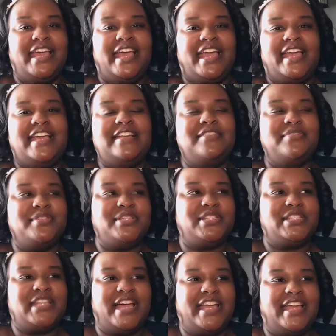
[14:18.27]
And he was
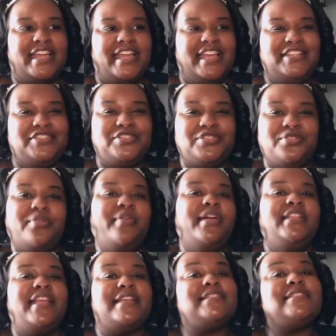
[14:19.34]
just like, it's a
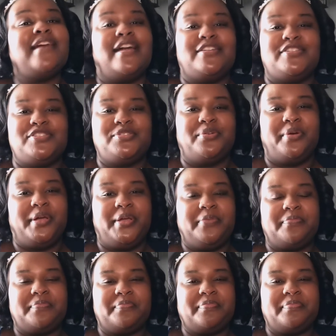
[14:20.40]
story that's not a story.